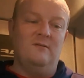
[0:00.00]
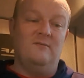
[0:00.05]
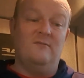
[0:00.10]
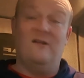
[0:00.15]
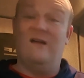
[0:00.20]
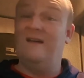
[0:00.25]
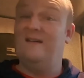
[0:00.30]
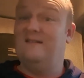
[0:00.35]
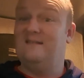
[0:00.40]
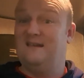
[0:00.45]

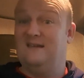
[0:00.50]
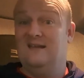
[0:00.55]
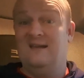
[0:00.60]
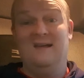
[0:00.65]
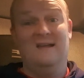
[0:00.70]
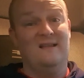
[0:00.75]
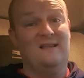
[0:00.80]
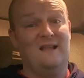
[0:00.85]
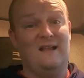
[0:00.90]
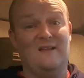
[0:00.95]
Right,
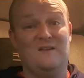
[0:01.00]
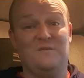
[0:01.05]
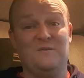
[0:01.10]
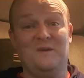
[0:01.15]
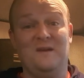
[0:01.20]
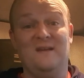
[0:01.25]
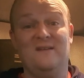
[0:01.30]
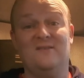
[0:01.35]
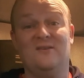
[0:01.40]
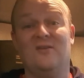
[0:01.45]
that's
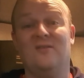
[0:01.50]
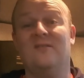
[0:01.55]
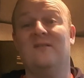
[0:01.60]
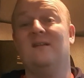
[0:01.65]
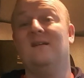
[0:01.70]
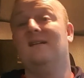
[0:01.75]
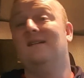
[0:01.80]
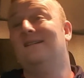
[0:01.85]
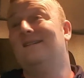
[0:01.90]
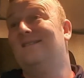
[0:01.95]
me done.
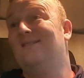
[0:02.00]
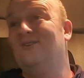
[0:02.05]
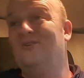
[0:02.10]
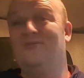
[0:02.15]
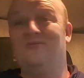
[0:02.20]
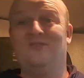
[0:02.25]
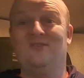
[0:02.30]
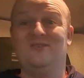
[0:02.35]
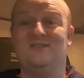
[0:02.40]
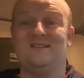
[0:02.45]

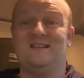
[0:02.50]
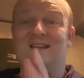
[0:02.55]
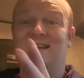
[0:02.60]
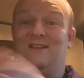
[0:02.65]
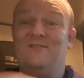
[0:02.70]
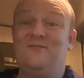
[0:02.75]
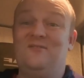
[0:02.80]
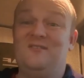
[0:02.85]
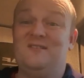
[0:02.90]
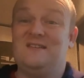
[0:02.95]
Love yous,
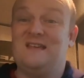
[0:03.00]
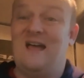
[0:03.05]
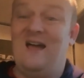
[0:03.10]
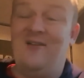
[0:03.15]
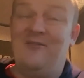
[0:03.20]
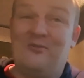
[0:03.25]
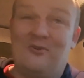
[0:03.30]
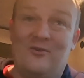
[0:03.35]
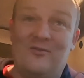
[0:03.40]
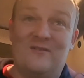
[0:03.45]
leave yous,
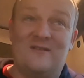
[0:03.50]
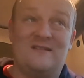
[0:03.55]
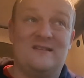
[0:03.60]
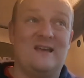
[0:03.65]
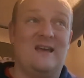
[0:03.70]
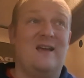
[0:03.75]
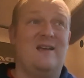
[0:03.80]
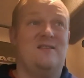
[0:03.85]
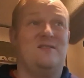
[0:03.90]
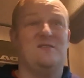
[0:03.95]
have a good
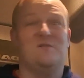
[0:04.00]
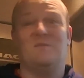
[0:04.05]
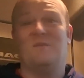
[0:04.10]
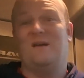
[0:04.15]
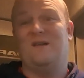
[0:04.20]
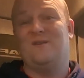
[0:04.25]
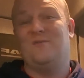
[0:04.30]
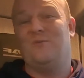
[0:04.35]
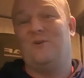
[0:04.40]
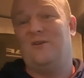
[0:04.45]
day. Doesn't
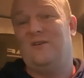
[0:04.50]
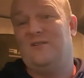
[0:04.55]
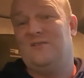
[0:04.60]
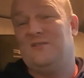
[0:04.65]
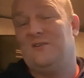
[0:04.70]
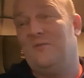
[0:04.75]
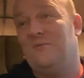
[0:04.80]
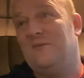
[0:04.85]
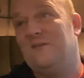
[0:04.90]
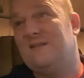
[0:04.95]
matter what you're
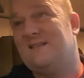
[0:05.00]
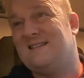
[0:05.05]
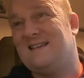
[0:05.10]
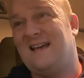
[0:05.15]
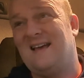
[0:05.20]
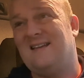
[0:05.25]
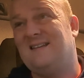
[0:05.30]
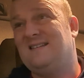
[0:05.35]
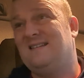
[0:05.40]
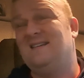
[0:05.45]
doing,
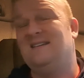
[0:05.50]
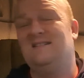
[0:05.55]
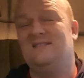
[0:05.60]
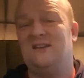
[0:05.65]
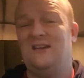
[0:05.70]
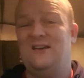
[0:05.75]
taxis,